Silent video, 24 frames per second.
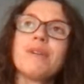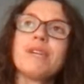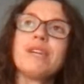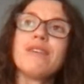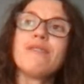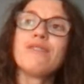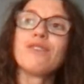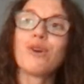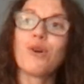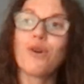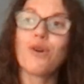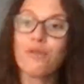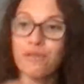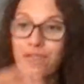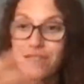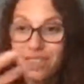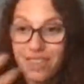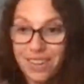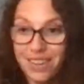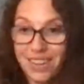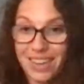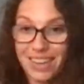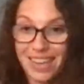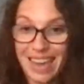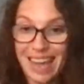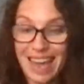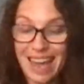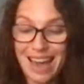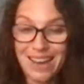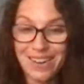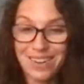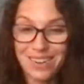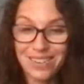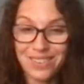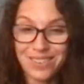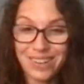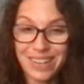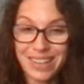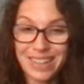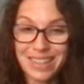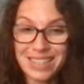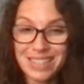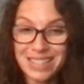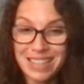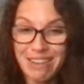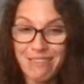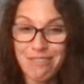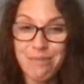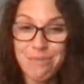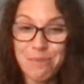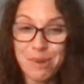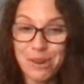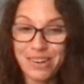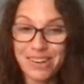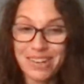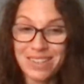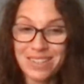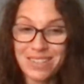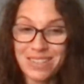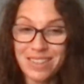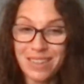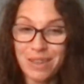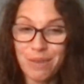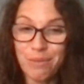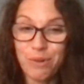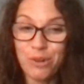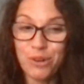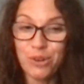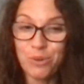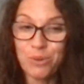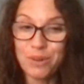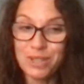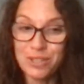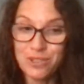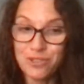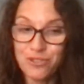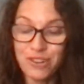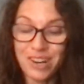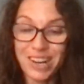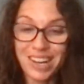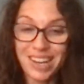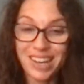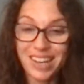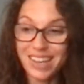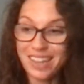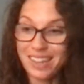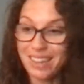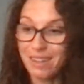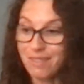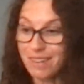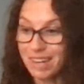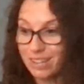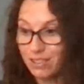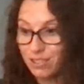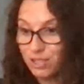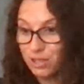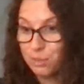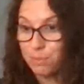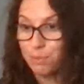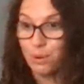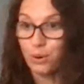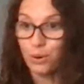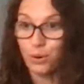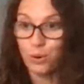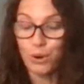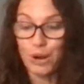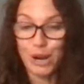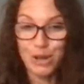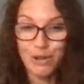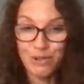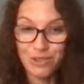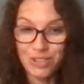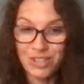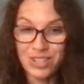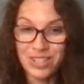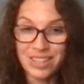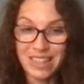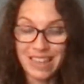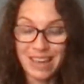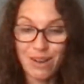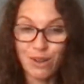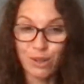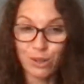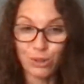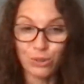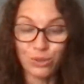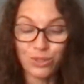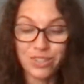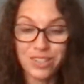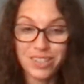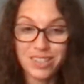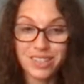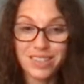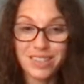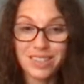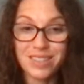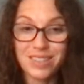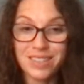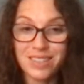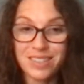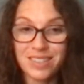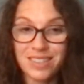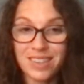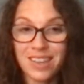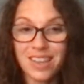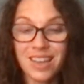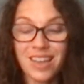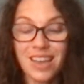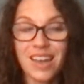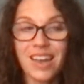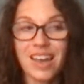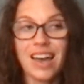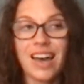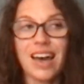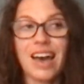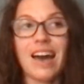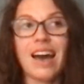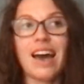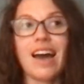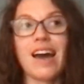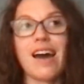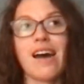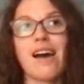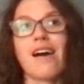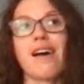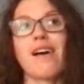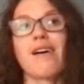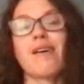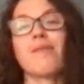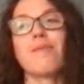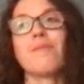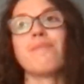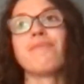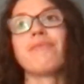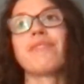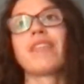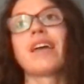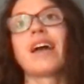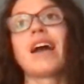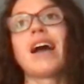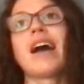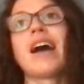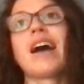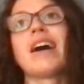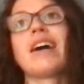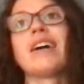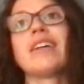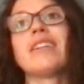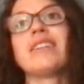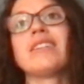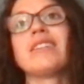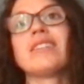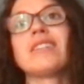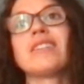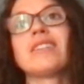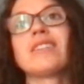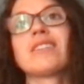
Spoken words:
offer the cacao in the ceremony, so they wouldn't always drink it. They would actually pour it onto their altars. And